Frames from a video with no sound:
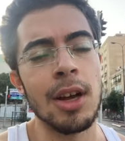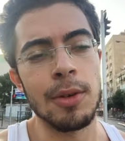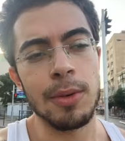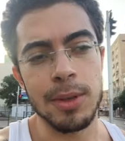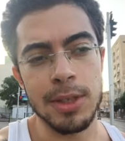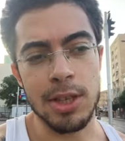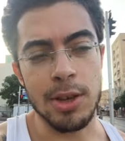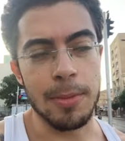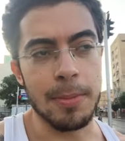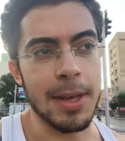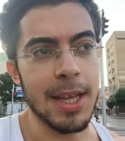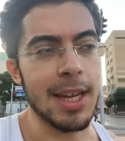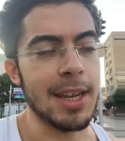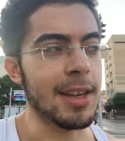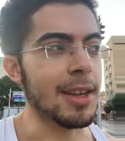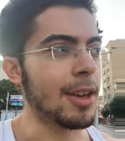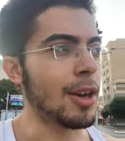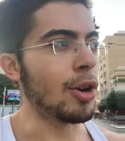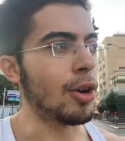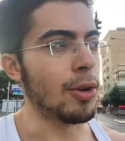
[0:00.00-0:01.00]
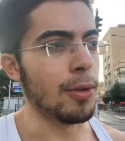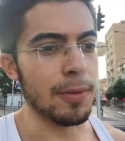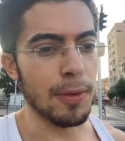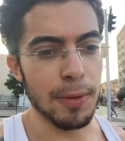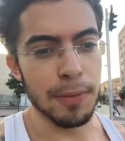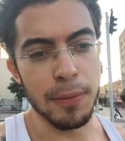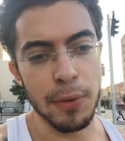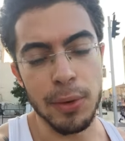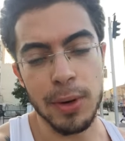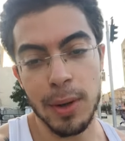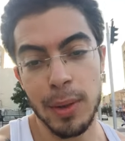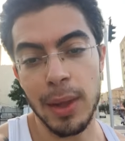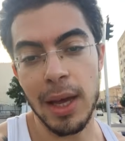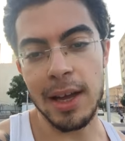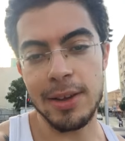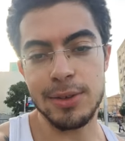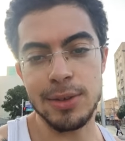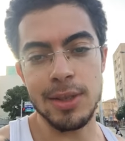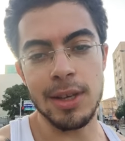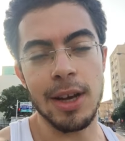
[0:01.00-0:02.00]
was committing over
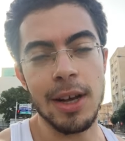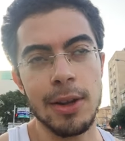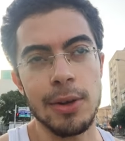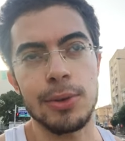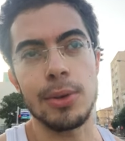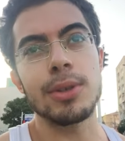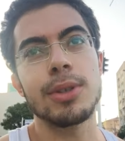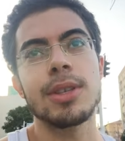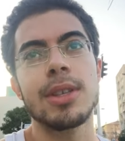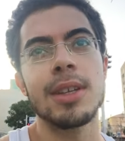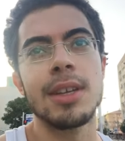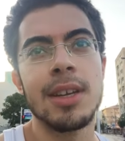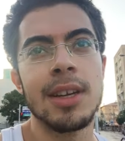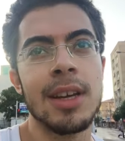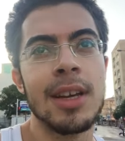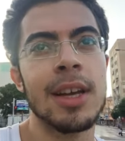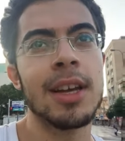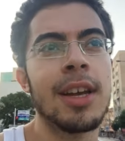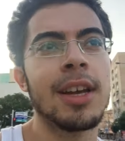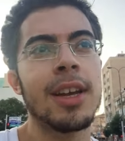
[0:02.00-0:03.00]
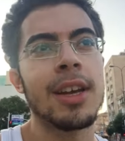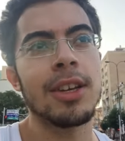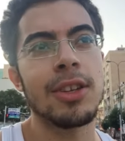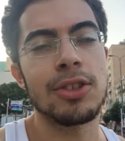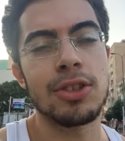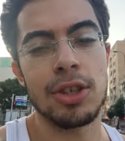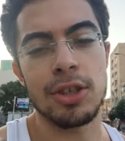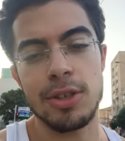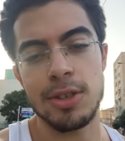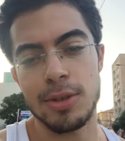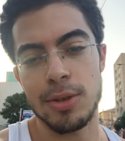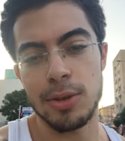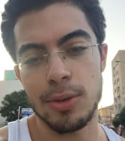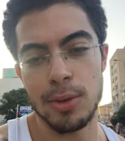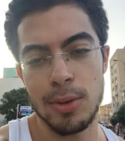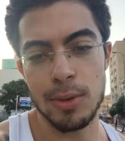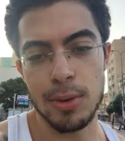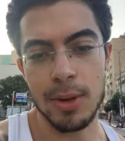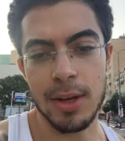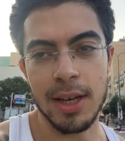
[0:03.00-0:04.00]
$40,000 just
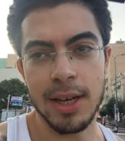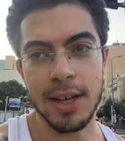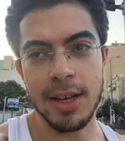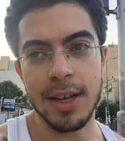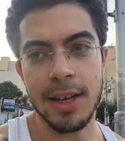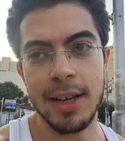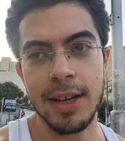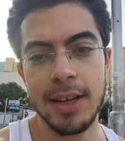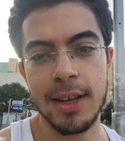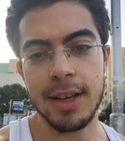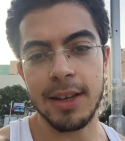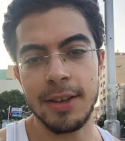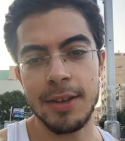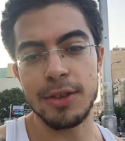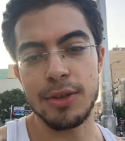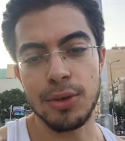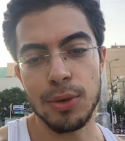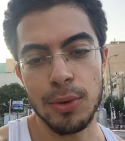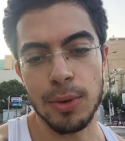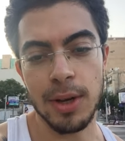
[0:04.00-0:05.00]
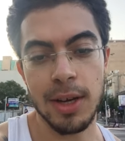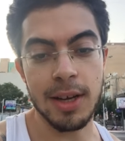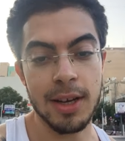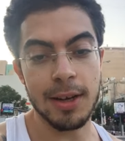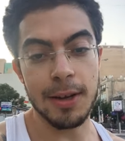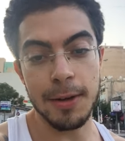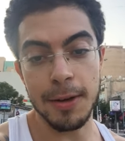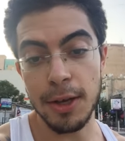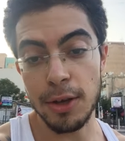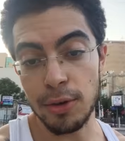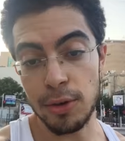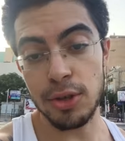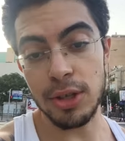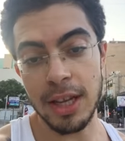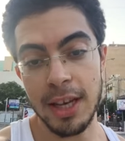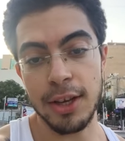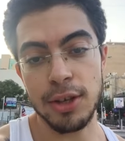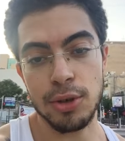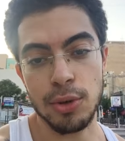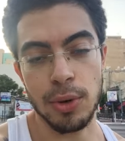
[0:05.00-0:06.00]
to uh, do a huge
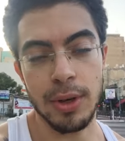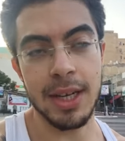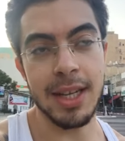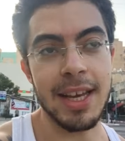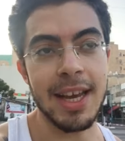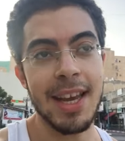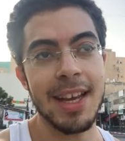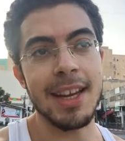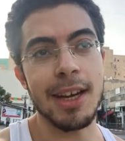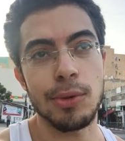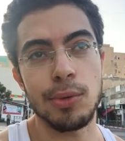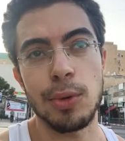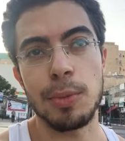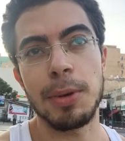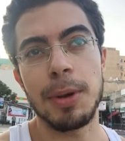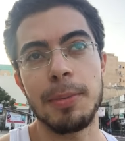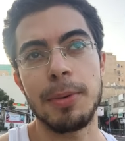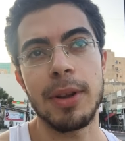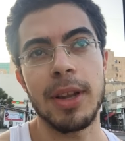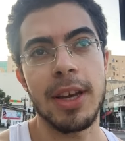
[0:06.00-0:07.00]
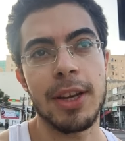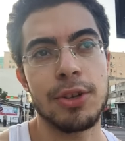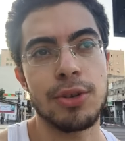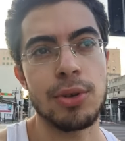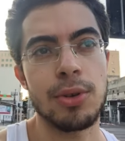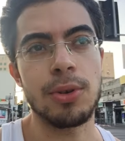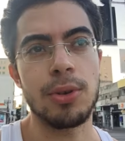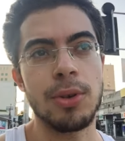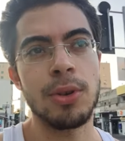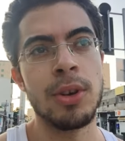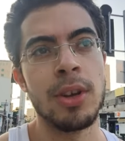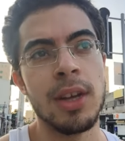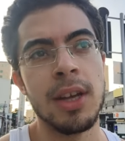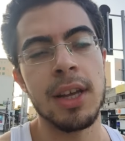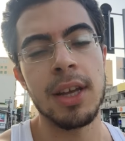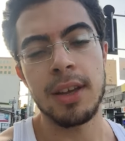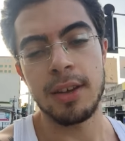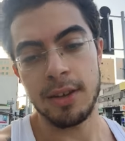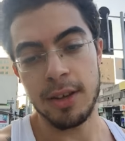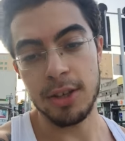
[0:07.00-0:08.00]
lecture, an 800 people lecture,
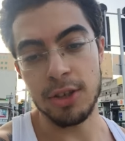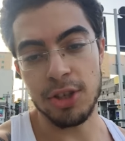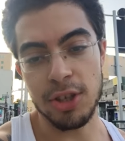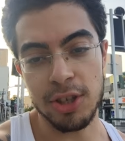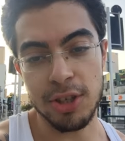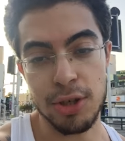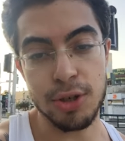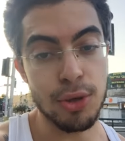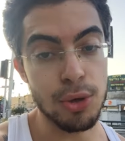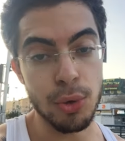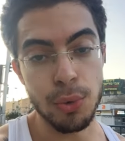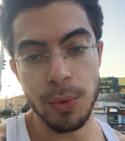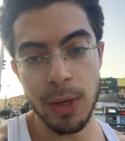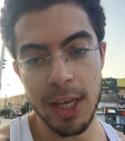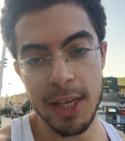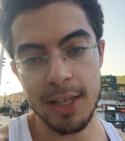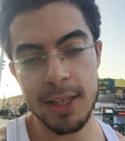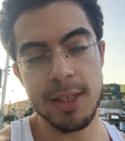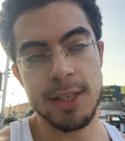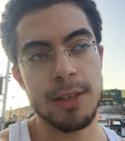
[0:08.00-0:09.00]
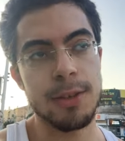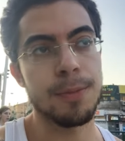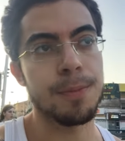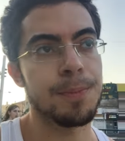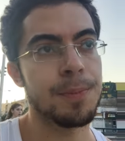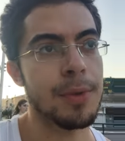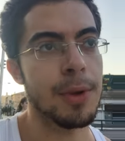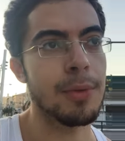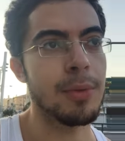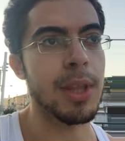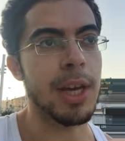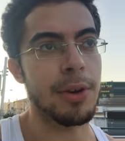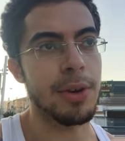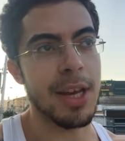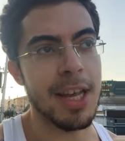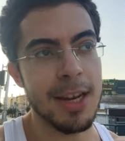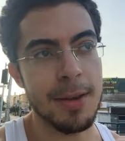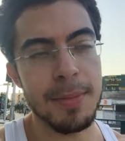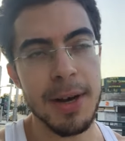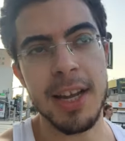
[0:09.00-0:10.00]
in just two weeks without
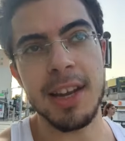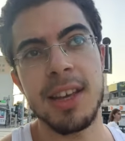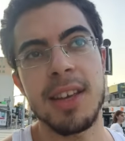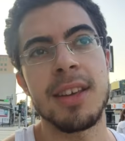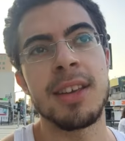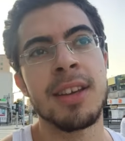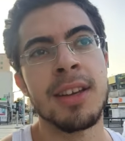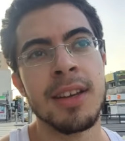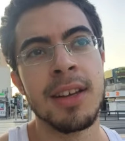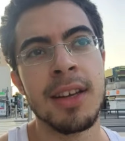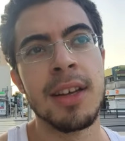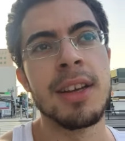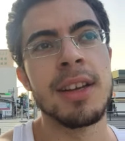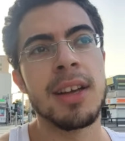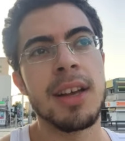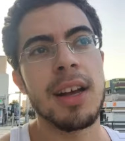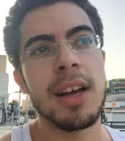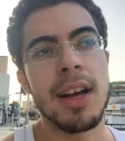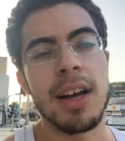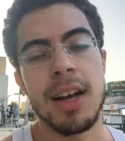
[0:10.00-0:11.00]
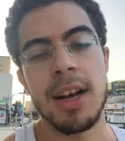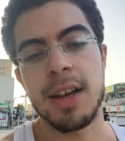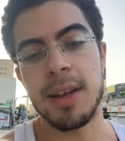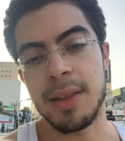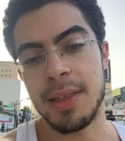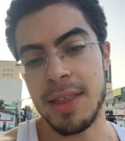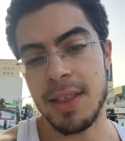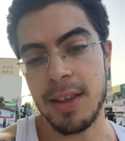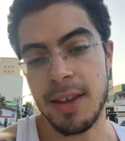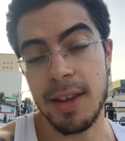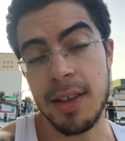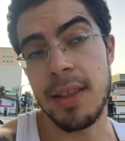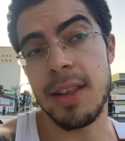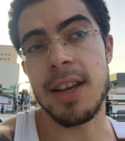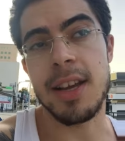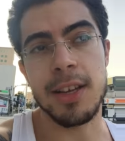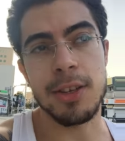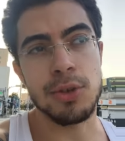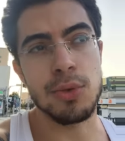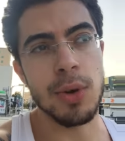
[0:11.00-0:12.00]
anybody uh, in, in the
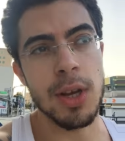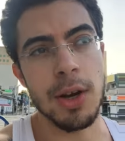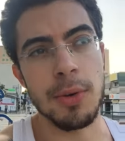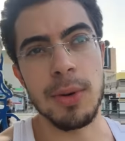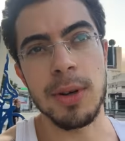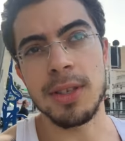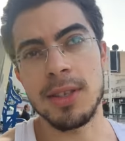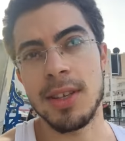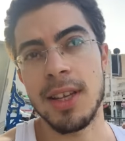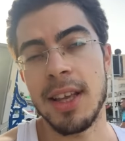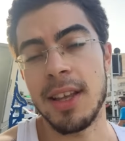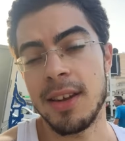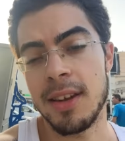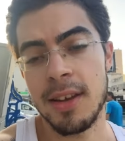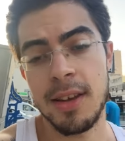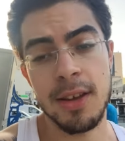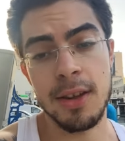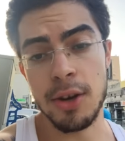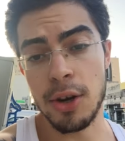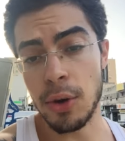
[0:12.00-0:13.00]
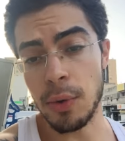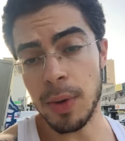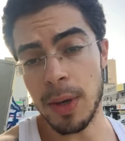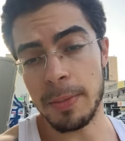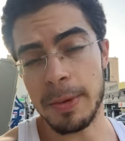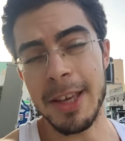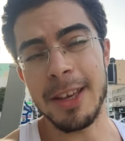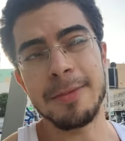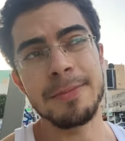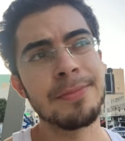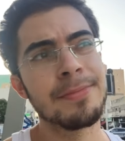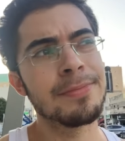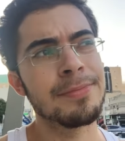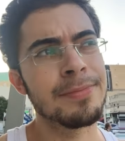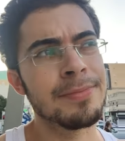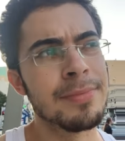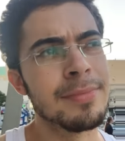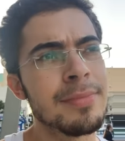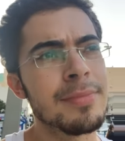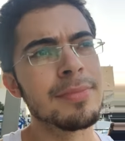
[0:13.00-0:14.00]
country I was in, knowing me.
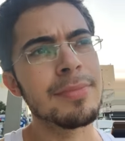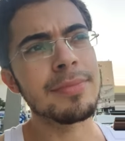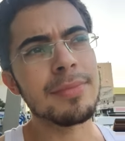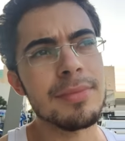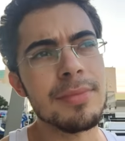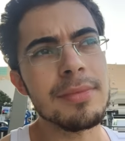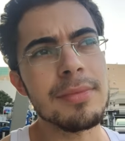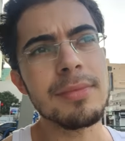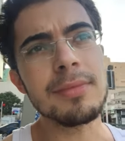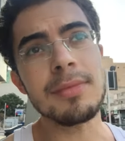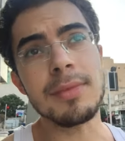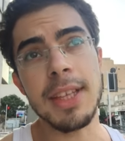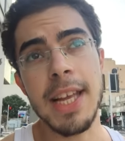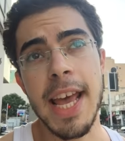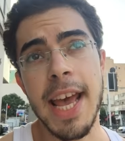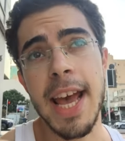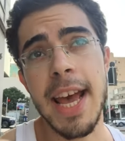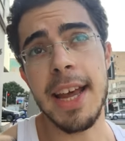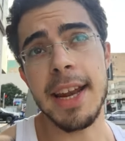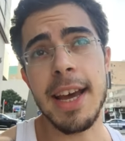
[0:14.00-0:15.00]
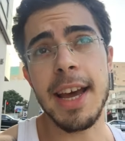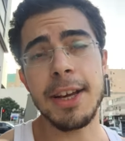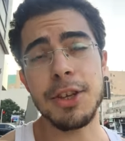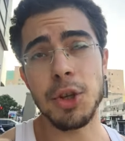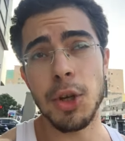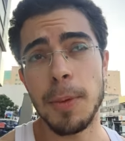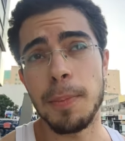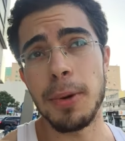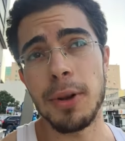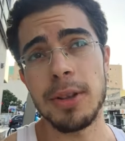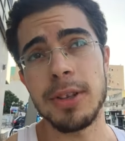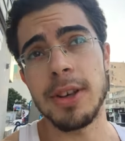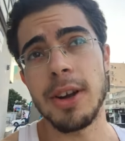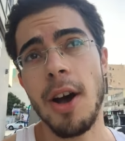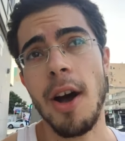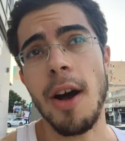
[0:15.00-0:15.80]
And I actually pulled it